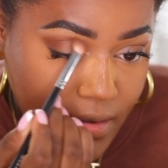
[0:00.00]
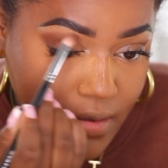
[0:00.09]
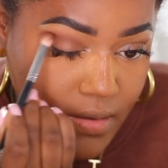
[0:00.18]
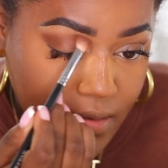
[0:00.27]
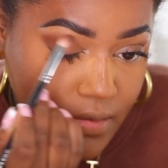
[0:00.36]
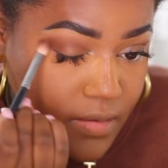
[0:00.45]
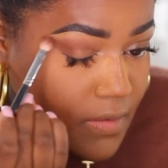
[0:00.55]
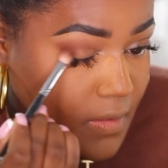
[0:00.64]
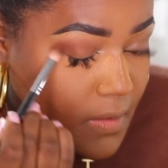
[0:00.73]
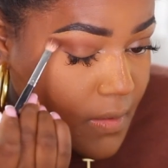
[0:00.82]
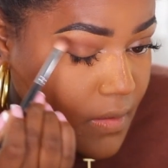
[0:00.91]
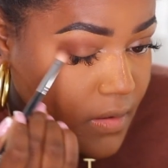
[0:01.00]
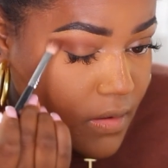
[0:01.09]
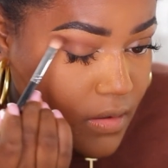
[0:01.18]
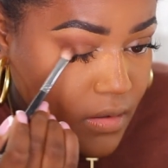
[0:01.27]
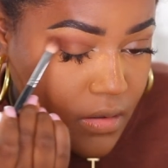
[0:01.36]

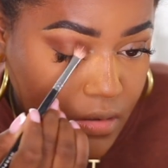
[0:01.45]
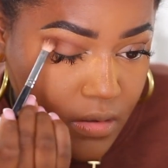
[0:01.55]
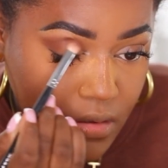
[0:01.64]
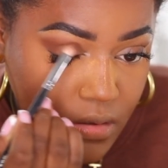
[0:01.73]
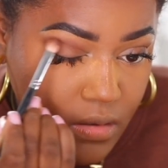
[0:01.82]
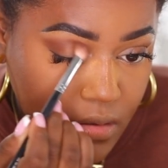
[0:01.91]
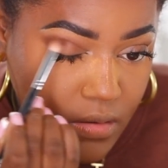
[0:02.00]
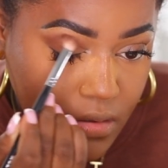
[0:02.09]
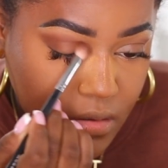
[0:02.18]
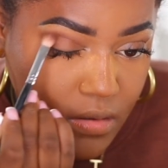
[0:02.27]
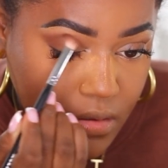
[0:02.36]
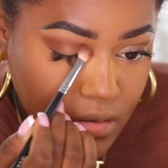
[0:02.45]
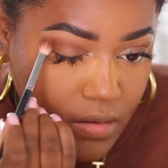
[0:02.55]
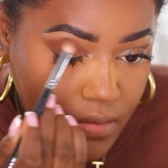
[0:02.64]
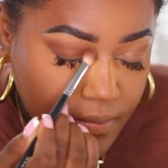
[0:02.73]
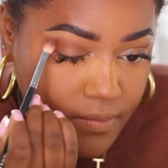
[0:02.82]

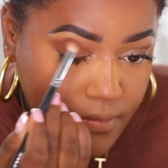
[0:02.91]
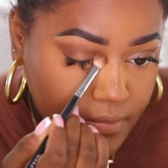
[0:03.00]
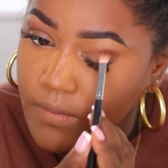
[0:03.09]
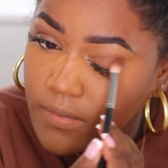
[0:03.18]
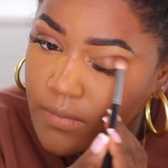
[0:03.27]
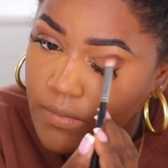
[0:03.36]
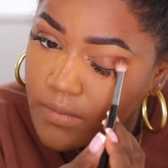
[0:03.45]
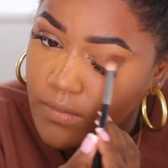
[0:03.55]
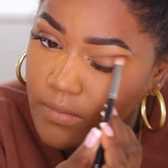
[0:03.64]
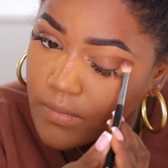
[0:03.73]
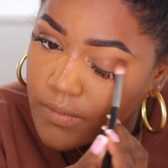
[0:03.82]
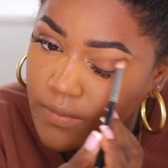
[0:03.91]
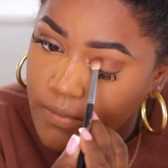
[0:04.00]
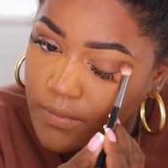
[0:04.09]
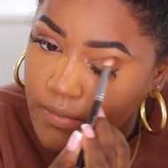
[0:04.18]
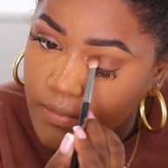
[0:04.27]

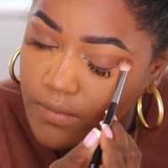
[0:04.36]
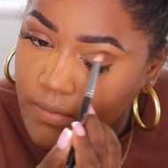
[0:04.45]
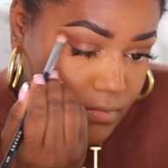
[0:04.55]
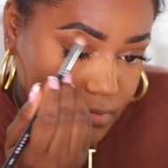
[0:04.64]
(silence)